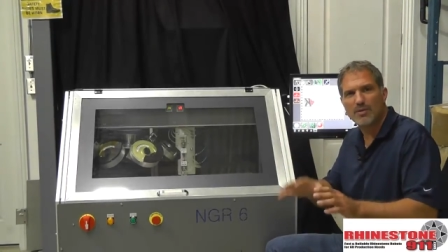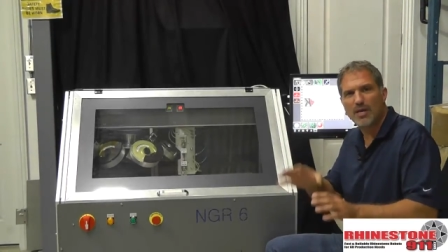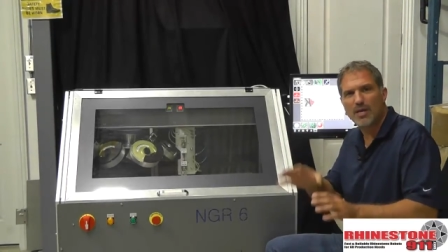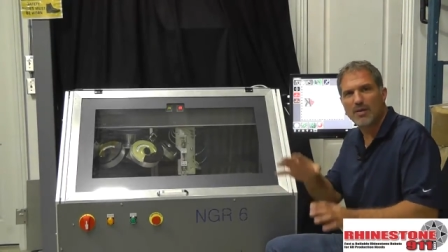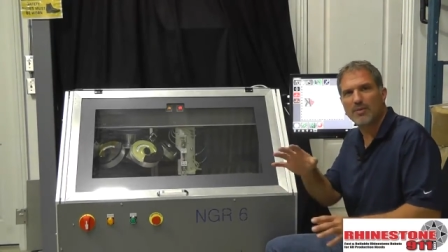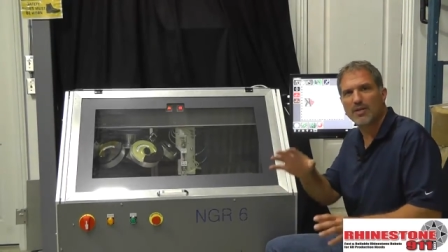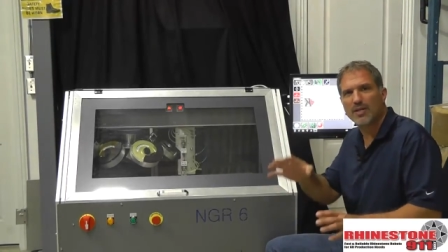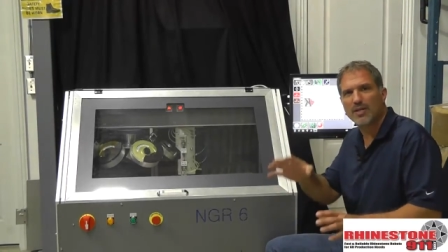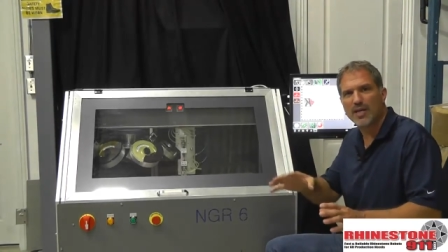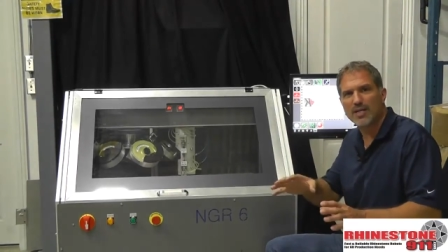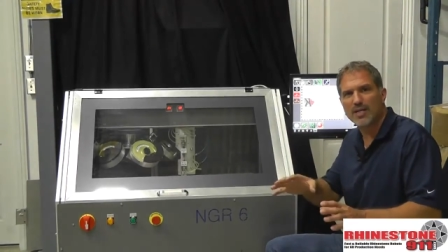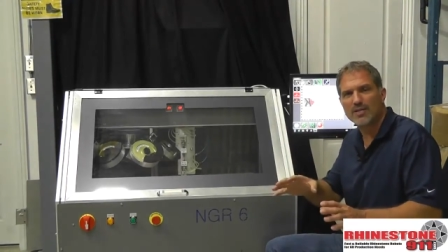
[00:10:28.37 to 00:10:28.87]

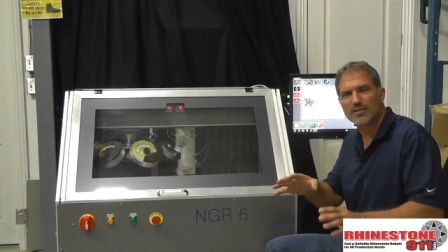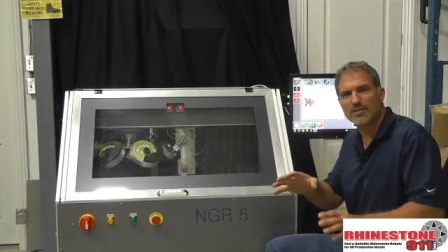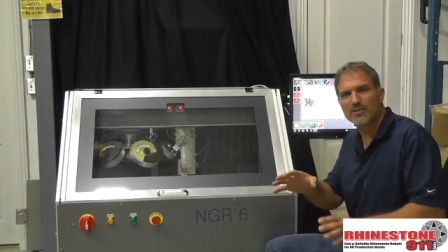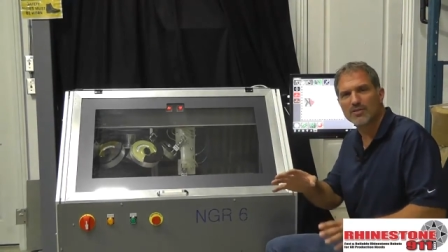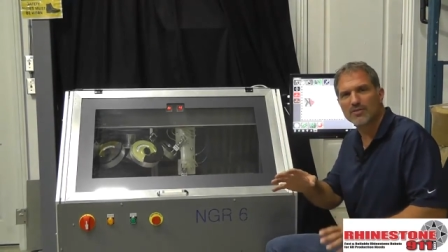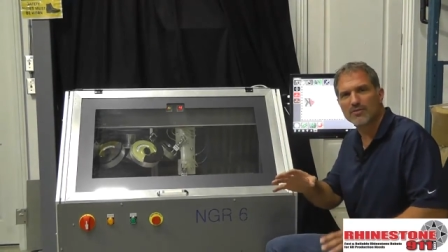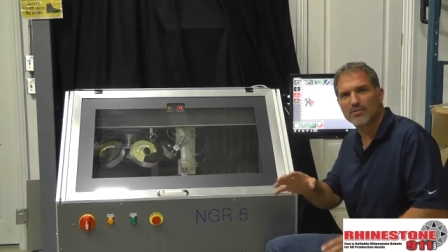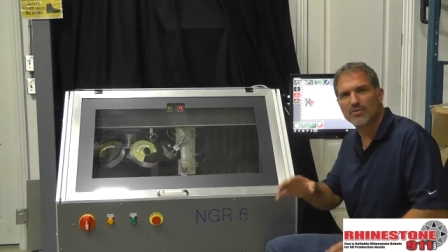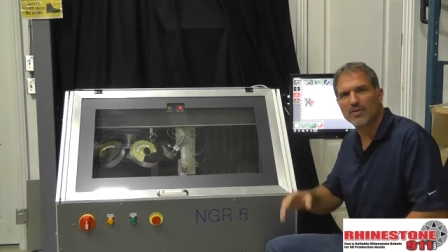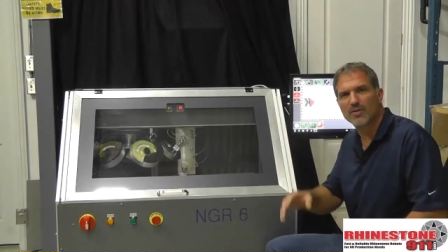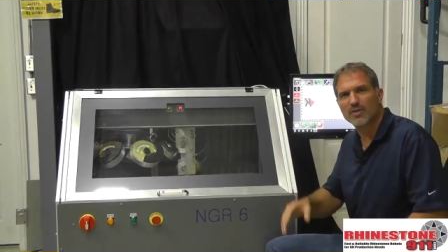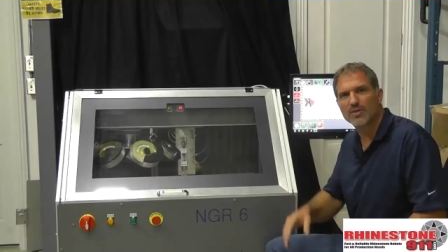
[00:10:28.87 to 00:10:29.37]
maybe less
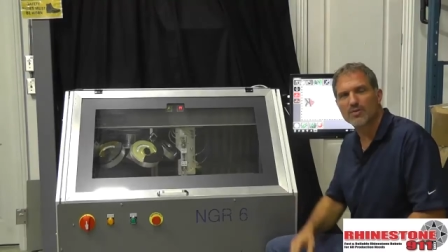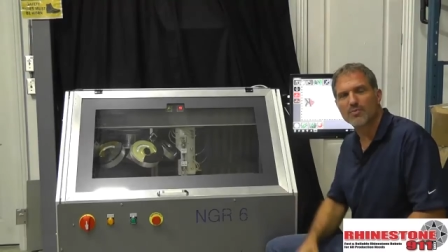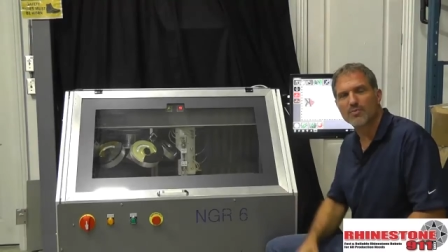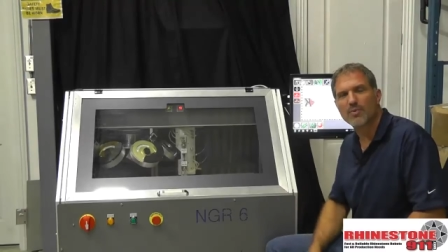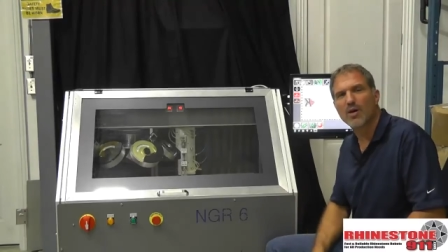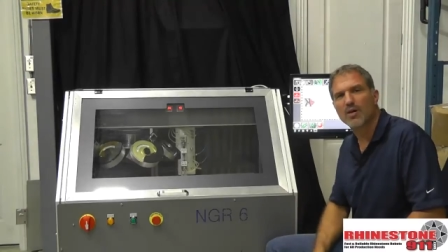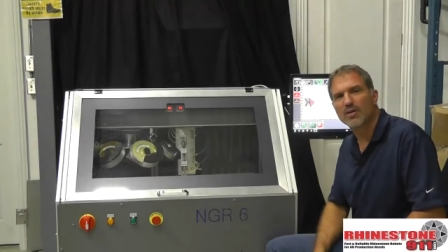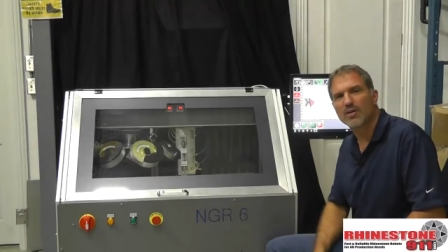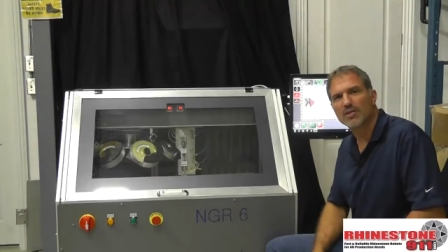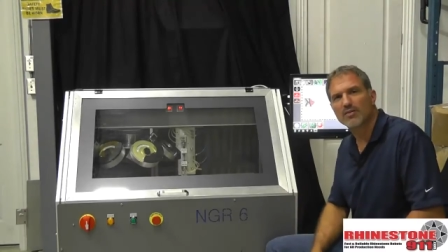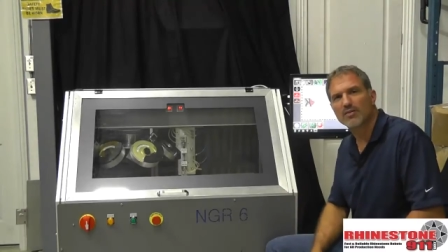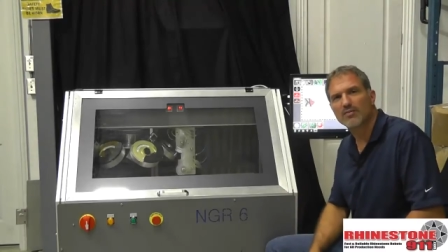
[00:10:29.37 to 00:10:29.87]
for a
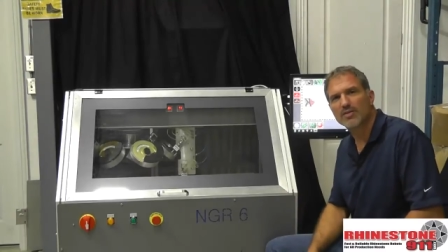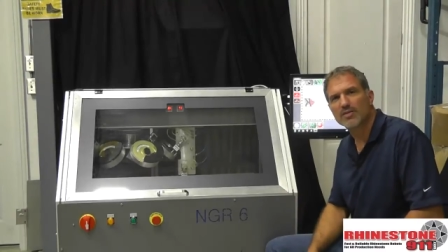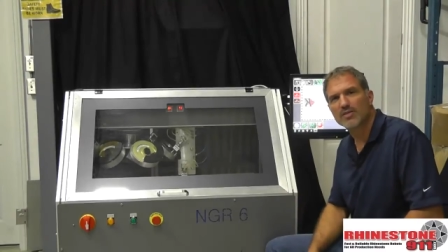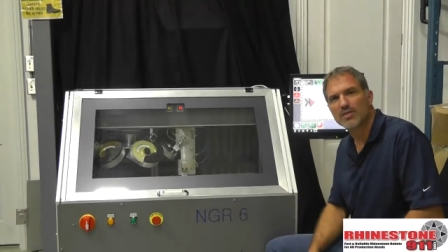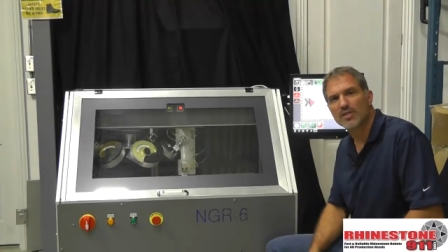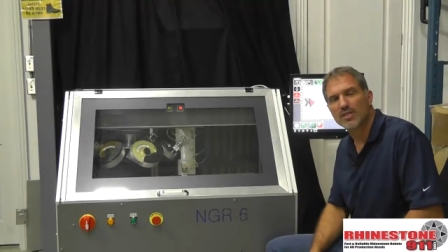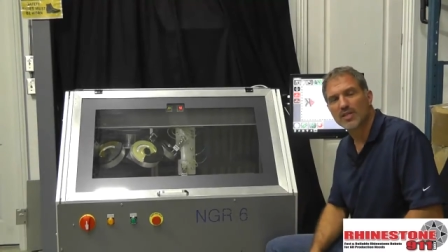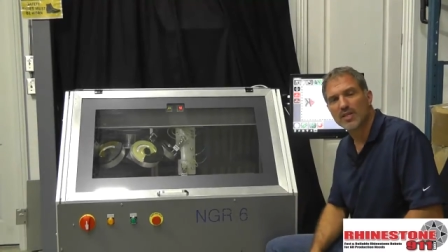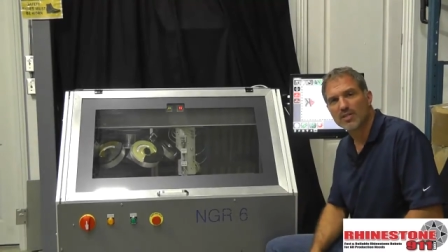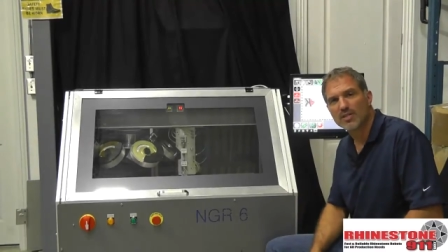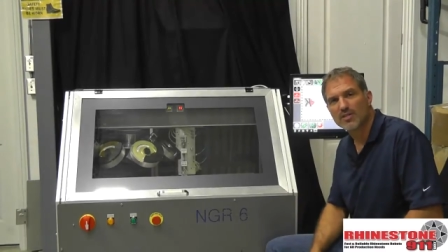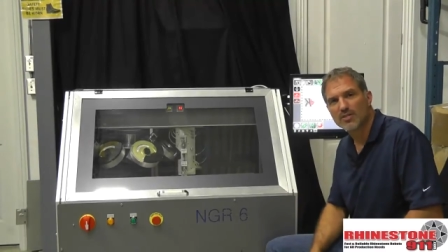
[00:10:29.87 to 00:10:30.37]
small difference
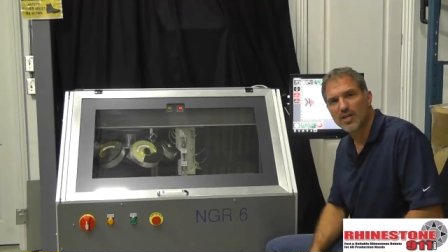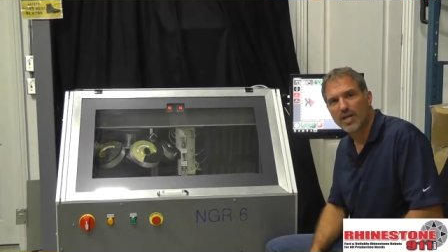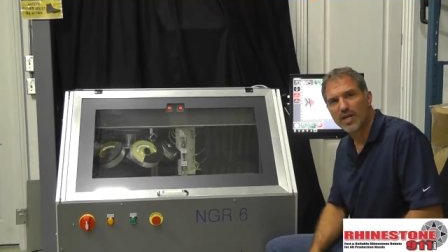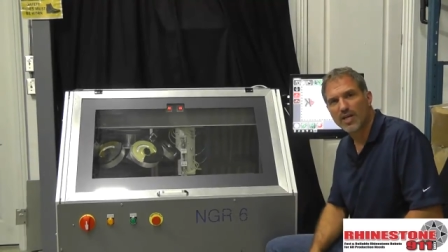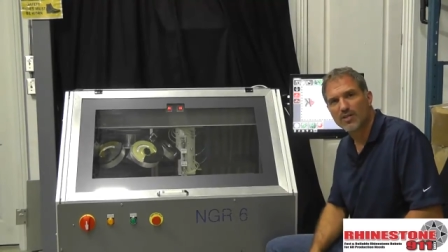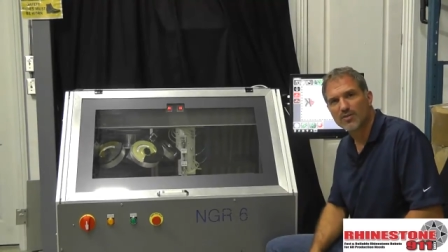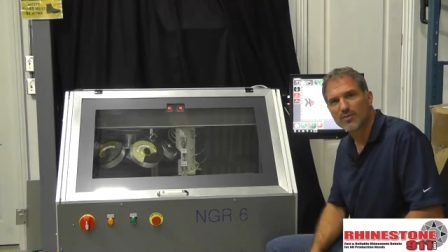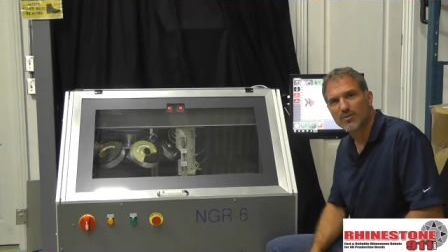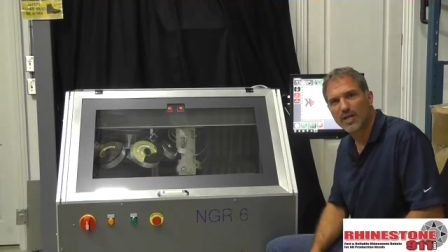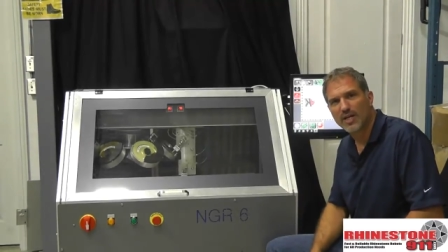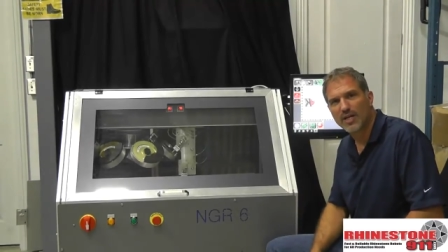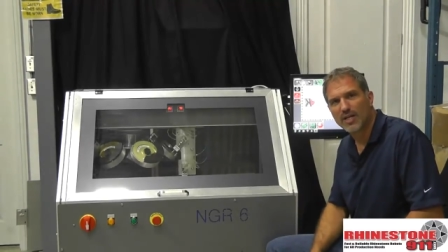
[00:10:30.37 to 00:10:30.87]
in the
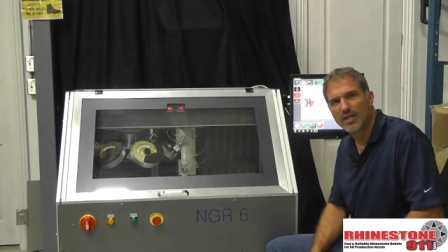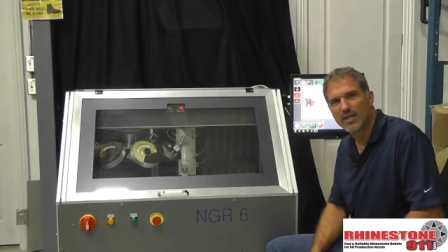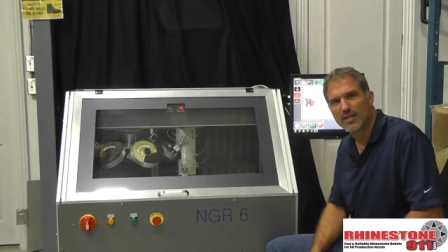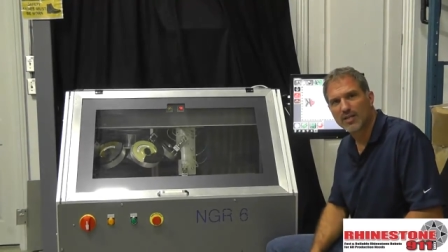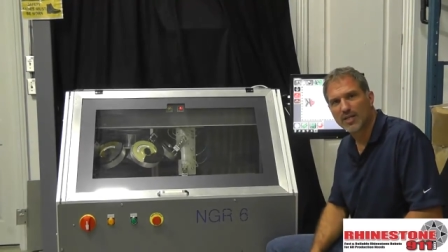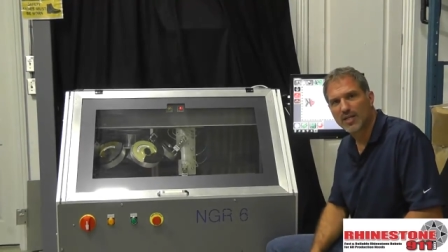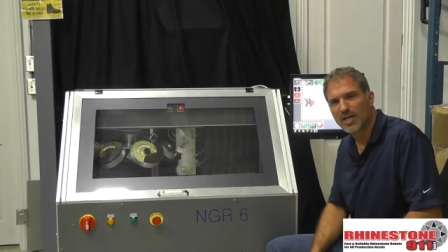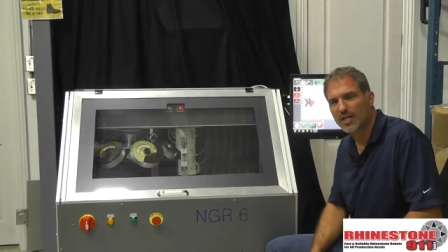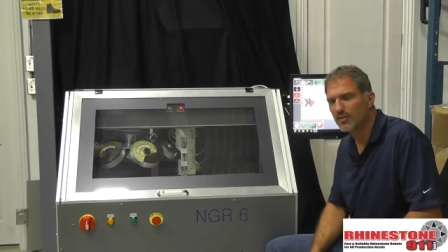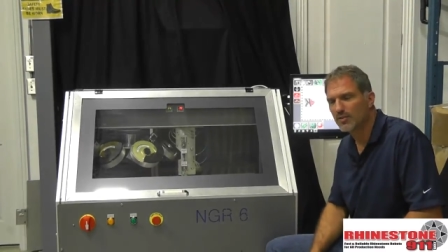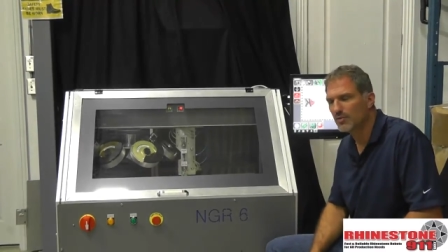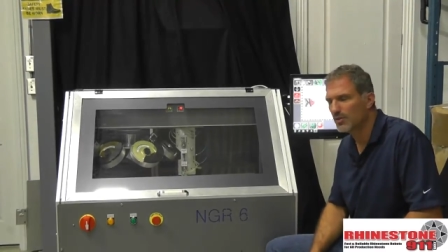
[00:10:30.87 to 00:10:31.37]
exchange rate on the
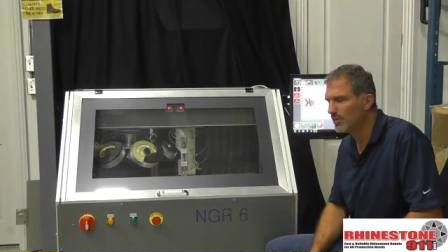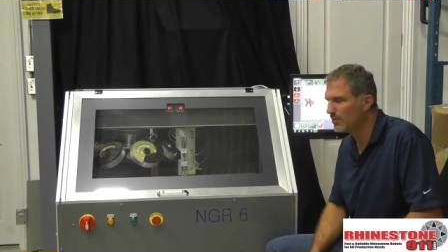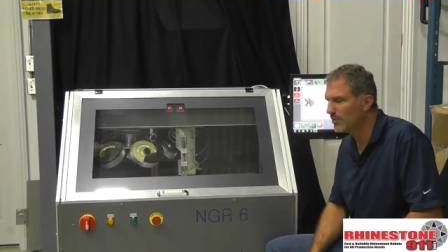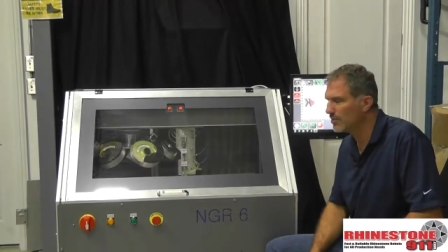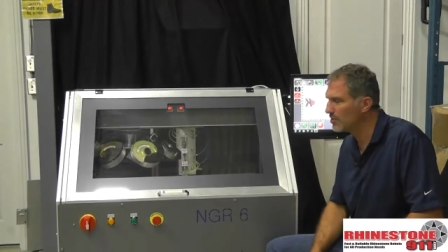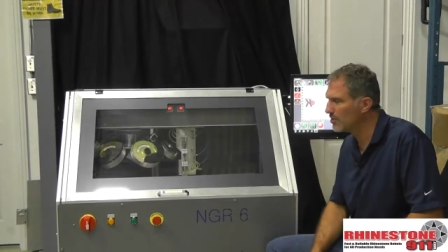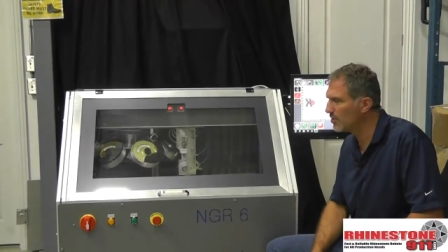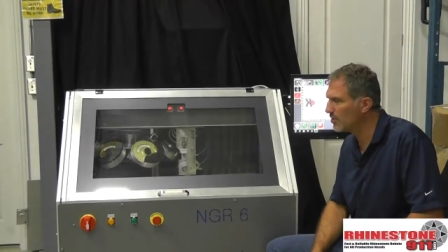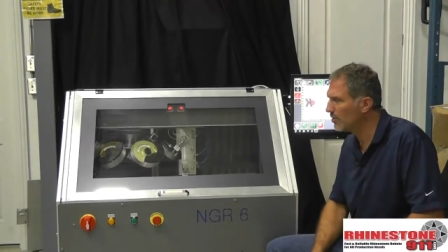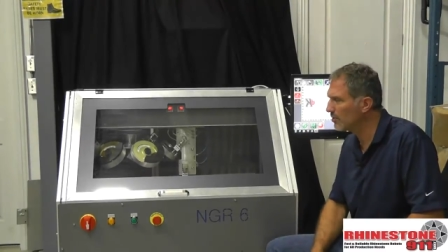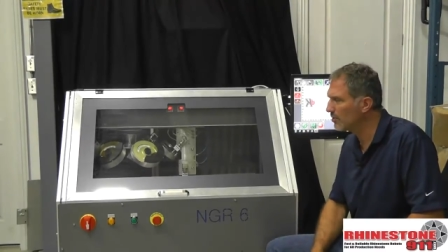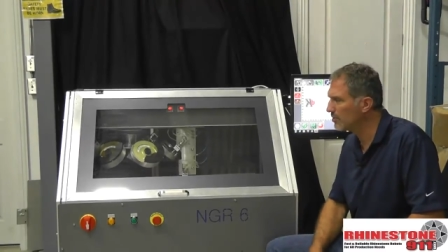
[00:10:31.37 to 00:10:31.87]
country it
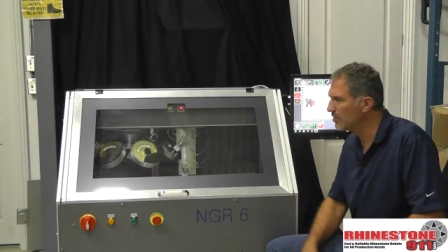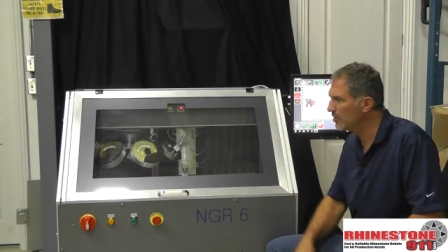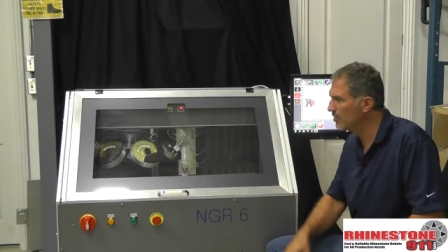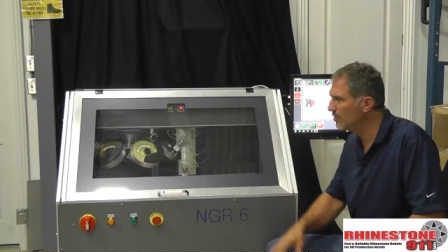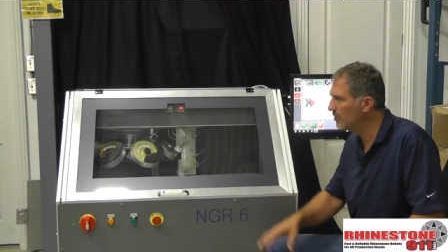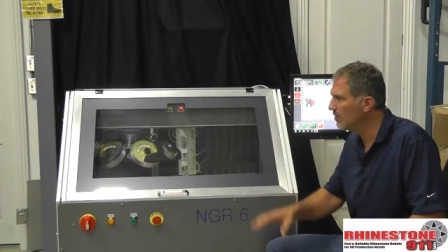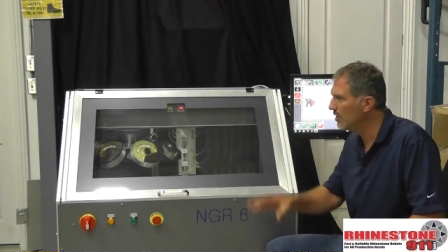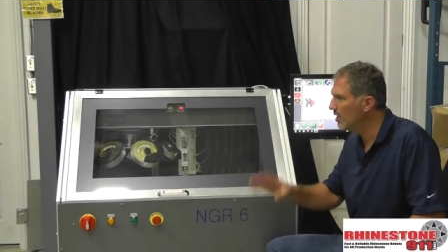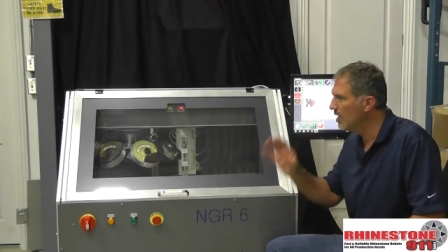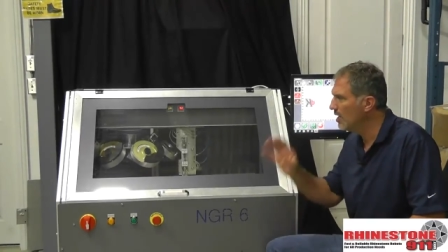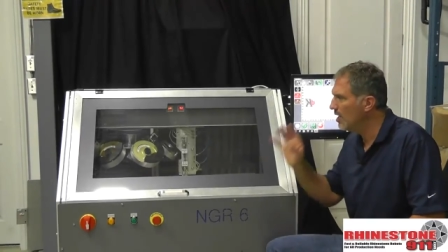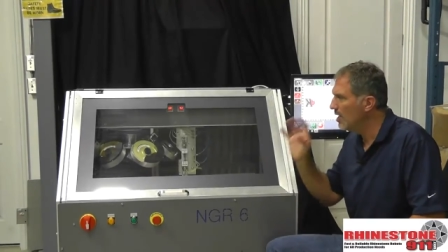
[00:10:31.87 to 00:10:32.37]
was sold to.